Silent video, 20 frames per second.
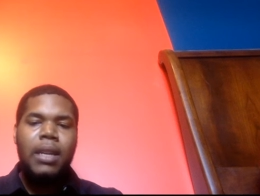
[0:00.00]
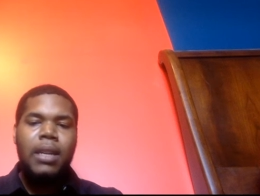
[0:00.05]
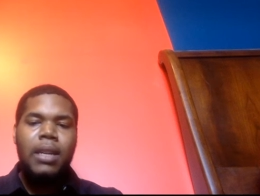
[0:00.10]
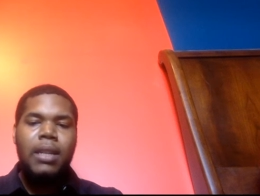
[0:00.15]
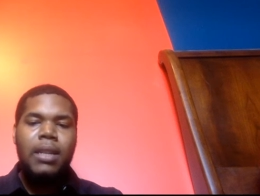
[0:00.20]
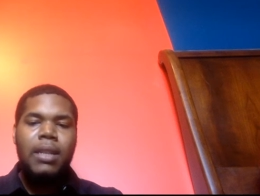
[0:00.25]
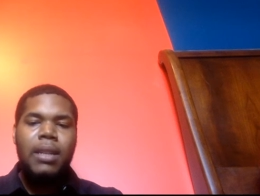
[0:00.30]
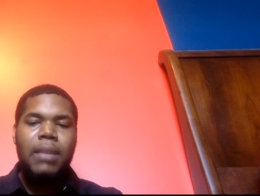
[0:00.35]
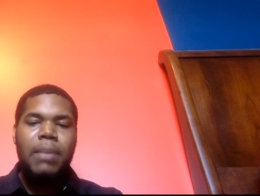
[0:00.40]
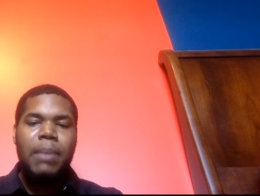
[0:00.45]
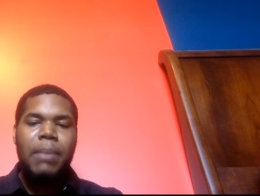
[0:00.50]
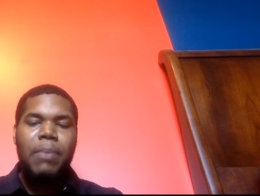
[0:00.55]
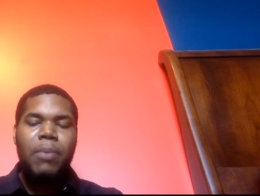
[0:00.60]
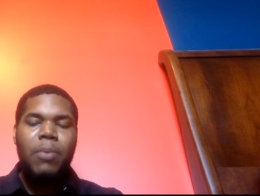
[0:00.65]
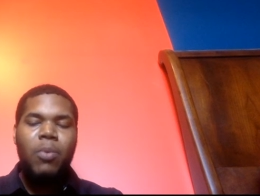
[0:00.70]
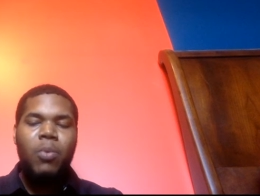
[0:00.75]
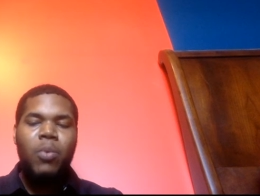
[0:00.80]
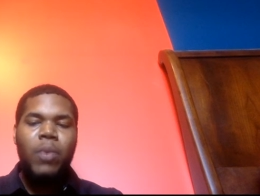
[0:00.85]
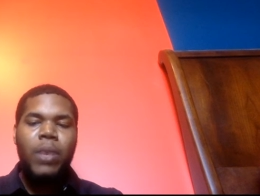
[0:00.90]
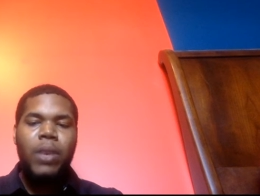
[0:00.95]
some
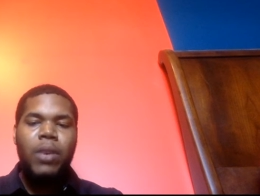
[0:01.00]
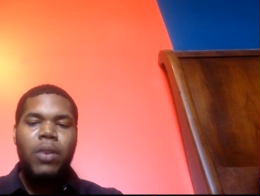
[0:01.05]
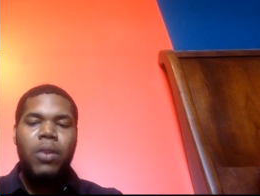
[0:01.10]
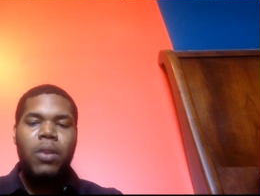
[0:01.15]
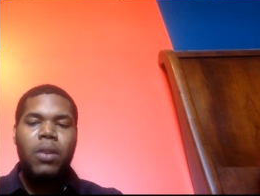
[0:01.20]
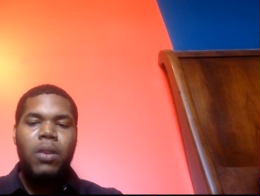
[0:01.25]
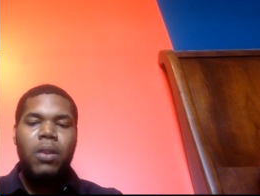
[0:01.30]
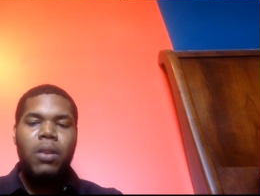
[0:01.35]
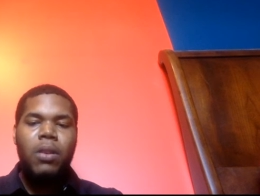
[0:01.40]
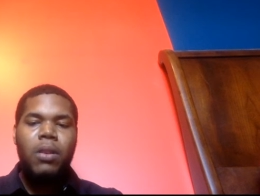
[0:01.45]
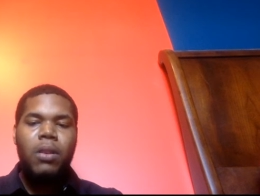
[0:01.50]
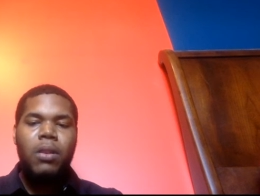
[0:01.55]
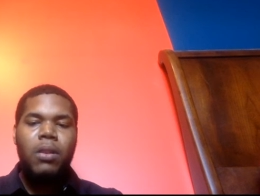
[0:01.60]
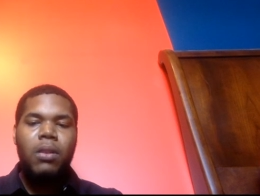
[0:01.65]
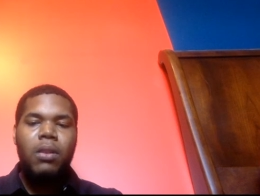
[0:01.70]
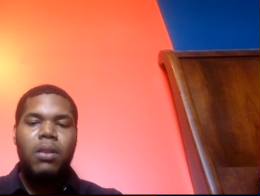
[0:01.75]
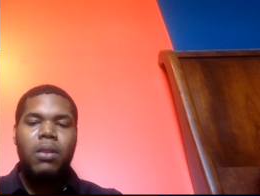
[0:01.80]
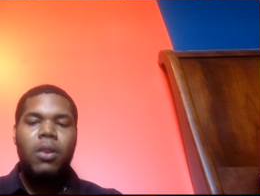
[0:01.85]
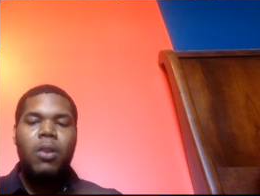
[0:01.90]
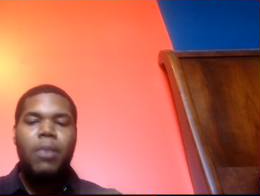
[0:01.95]
people will
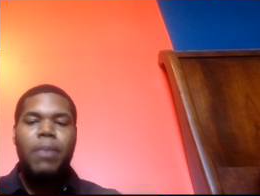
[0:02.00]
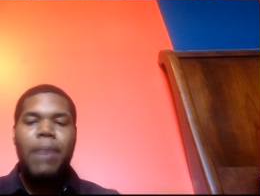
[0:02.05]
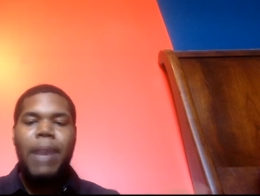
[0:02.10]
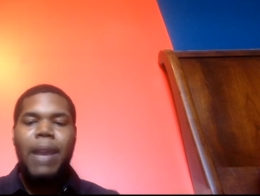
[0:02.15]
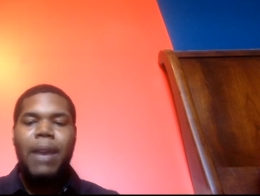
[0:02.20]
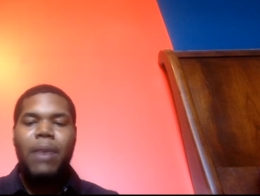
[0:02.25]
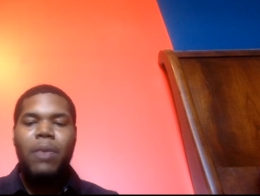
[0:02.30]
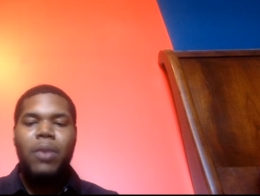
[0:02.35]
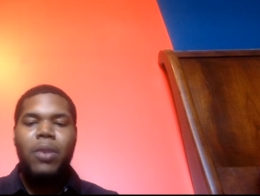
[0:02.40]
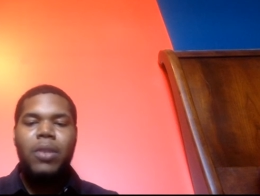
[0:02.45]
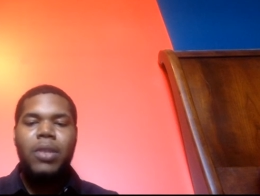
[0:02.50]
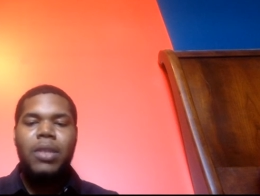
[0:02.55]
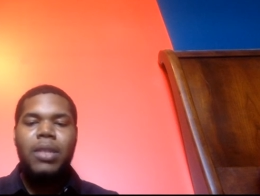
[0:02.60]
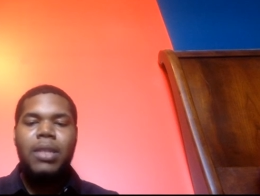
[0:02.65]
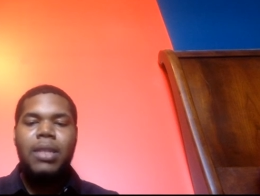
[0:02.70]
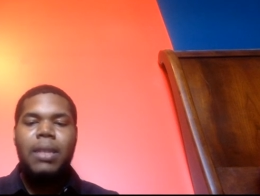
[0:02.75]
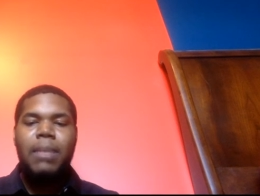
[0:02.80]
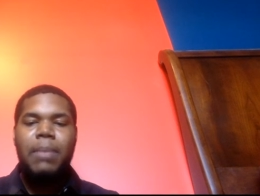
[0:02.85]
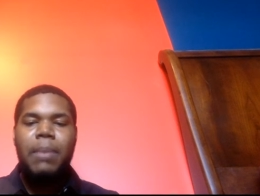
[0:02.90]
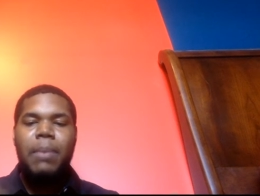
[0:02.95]
go backwards
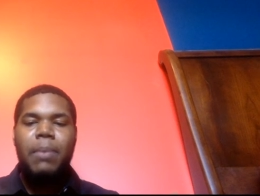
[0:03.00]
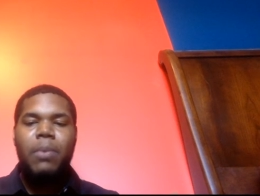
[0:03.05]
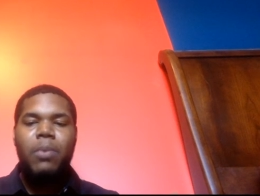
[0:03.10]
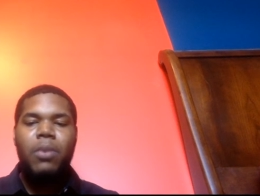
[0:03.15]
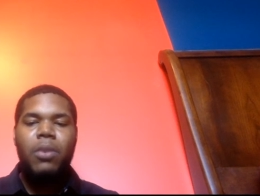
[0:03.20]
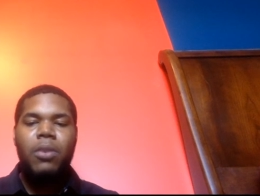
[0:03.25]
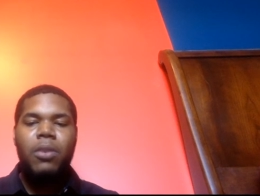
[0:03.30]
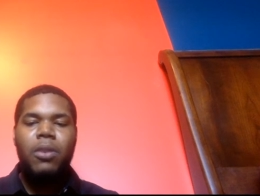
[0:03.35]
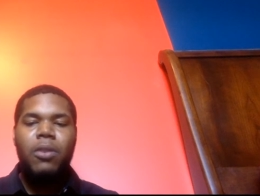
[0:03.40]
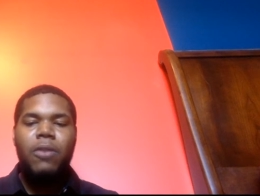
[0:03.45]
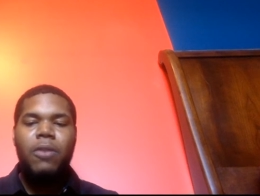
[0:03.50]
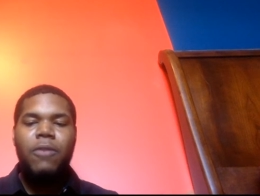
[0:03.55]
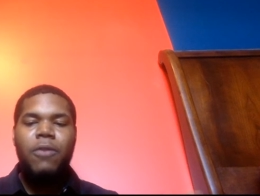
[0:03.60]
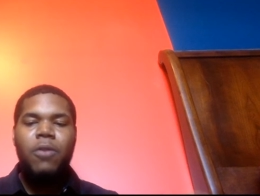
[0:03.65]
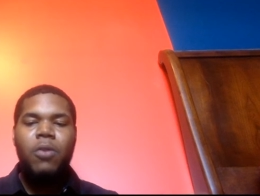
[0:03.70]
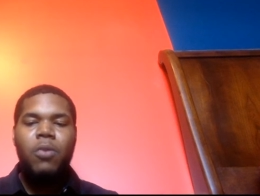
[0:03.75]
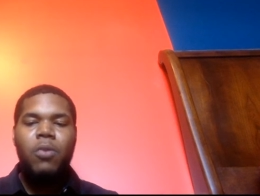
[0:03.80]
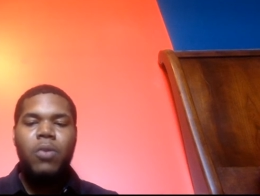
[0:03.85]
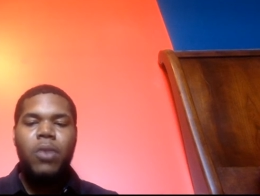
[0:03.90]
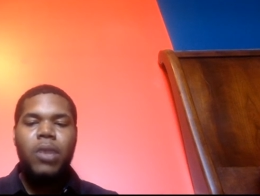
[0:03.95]
and some people will go
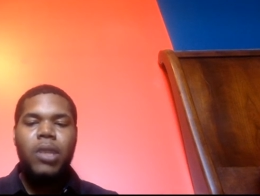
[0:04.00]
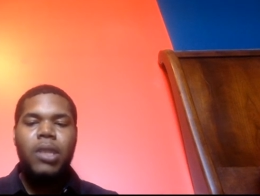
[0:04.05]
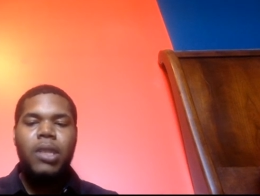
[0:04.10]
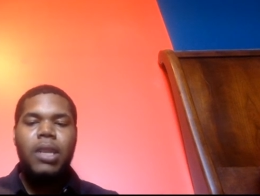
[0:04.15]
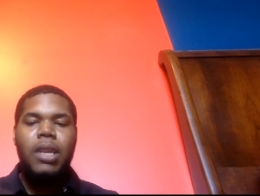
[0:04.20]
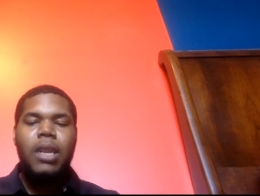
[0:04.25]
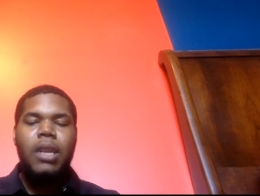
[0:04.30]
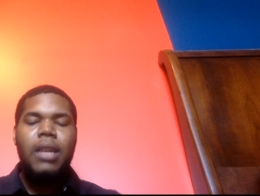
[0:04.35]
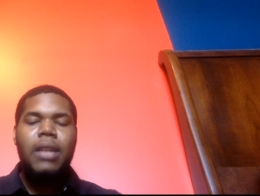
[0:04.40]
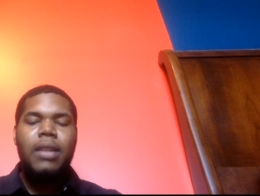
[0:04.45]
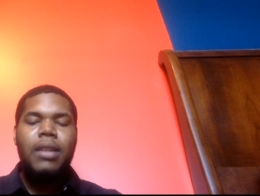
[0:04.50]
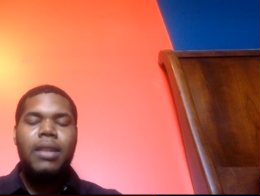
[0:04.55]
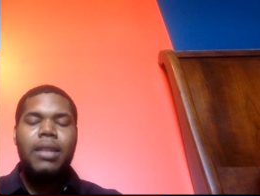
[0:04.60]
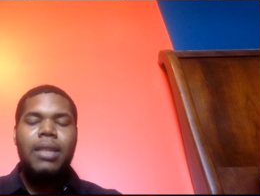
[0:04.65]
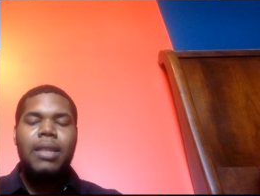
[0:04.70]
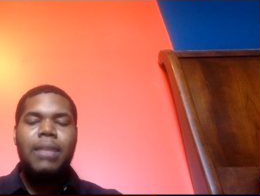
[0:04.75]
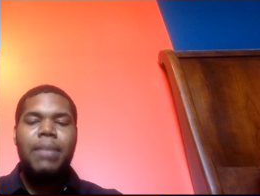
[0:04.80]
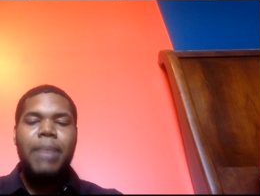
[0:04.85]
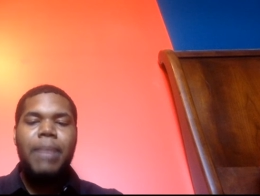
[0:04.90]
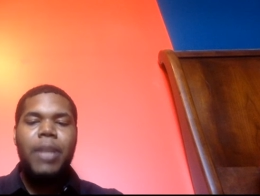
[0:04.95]
forwards. So
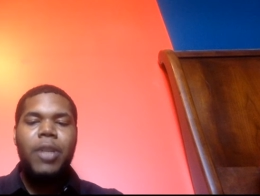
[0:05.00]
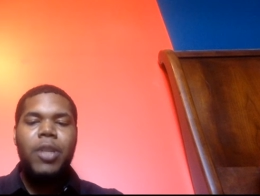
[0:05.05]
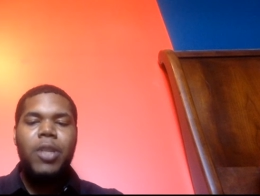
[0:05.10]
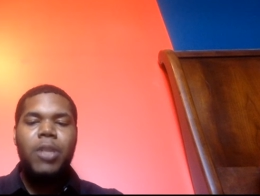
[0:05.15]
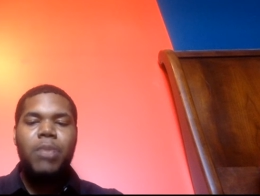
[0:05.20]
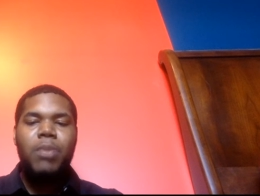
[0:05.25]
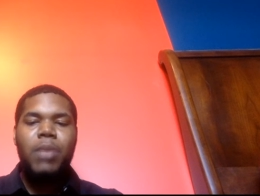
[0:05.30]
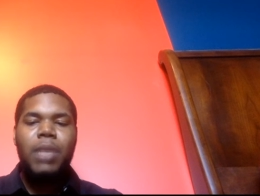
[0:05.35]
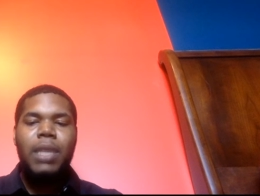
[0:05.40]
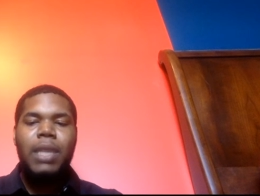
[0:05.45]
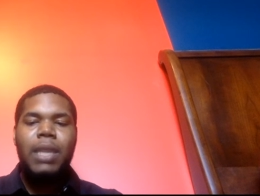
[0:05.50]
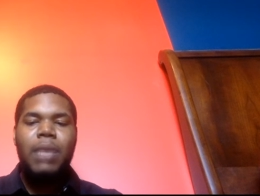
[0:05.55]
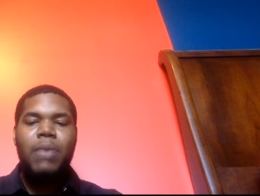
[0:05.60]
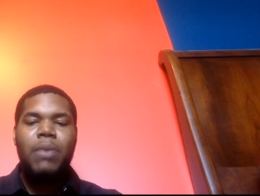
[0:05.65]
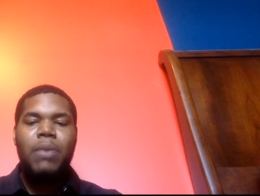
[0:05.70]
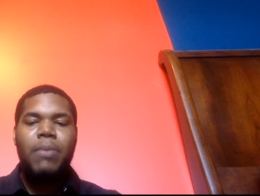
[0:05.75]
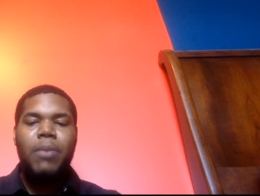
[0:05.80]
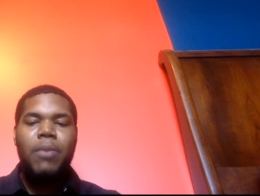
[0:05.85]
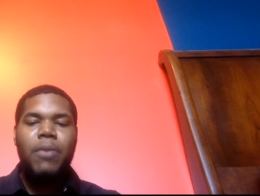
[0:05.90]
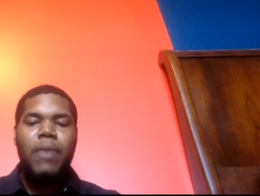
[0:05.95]
this is a major split that
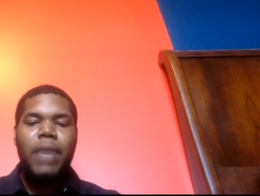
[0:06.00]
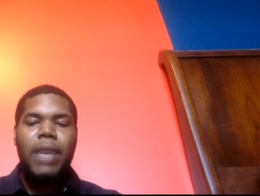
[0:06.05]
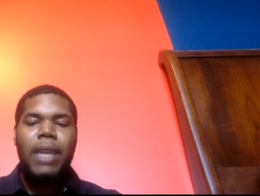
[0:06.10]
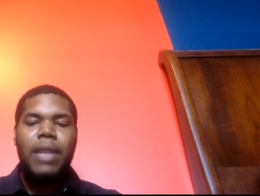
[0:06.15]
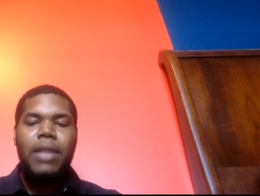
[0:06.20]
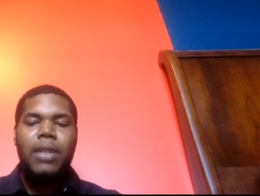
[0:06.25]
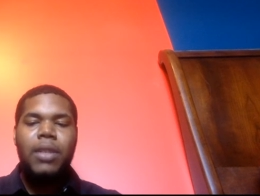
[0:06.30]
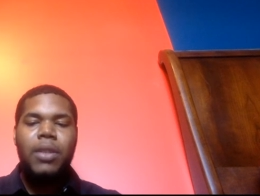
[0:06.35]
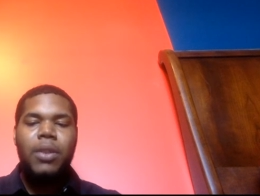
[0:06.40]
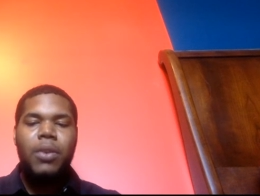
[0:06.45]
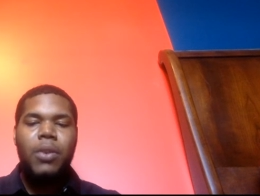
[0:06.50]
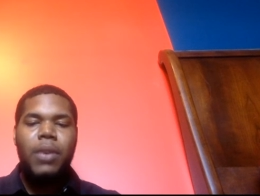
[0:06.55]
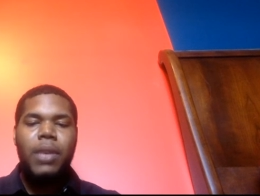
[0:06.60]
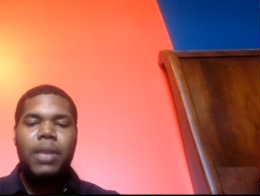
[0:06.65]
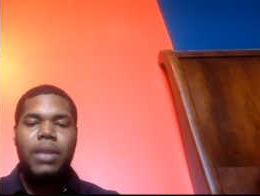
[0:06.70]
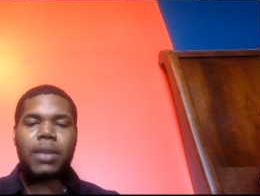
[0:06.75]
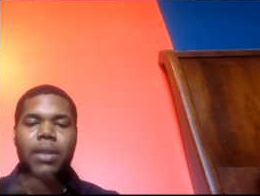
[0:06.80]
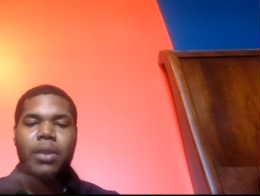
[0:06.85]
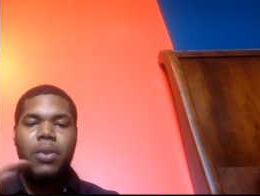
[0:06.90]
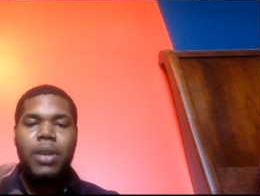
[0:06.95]
we're moving into.
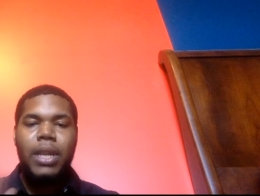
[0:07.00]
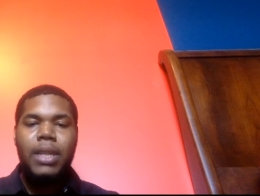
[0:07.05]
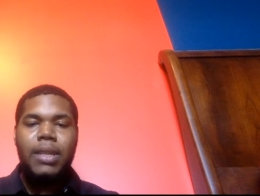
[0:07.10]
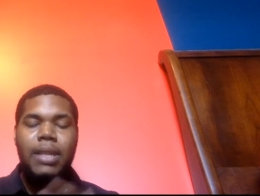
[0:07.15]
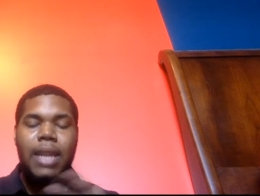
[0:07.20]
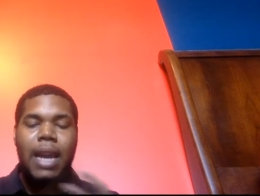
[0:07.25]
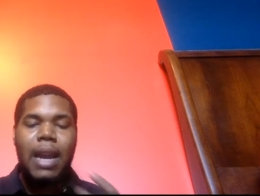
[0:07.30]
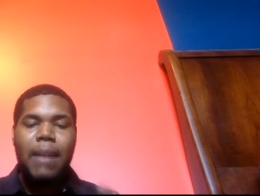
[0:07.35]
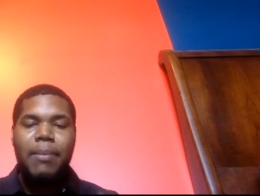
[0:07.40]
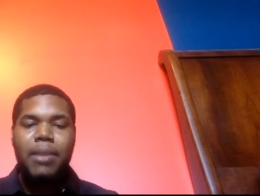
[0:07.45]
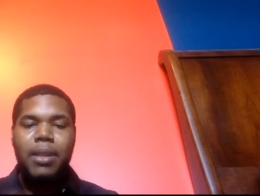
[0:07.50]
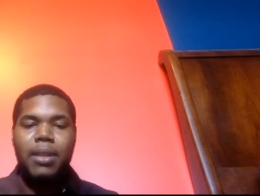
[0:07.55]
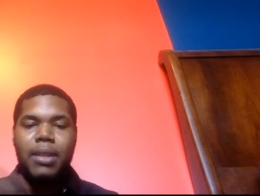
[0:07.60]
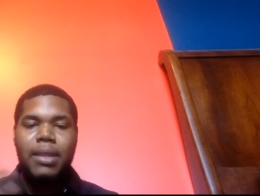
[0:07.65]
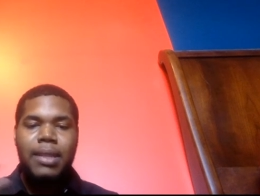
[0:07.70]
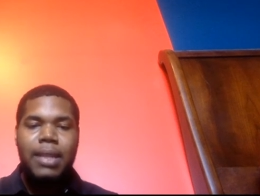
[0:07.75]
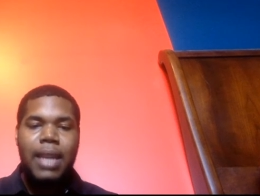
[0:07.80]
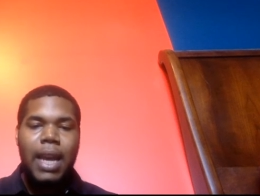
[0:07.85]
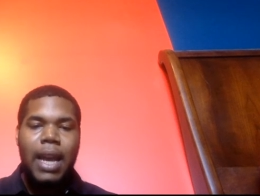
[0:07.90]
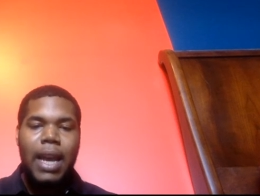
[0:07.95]
And so it is time to
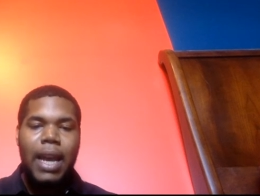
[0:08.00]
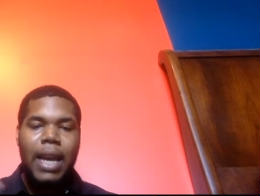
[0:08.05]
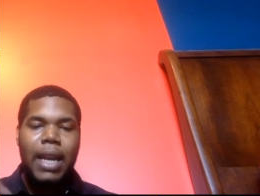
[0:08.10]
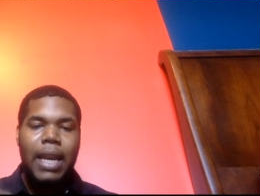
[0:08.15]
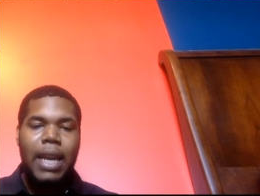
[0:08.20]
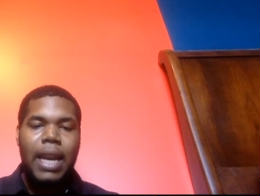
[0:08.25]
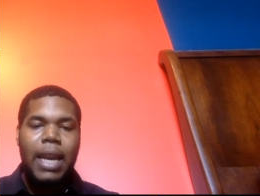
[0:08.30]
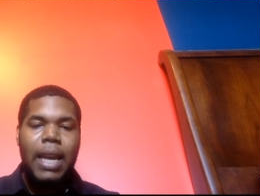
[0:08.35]
decide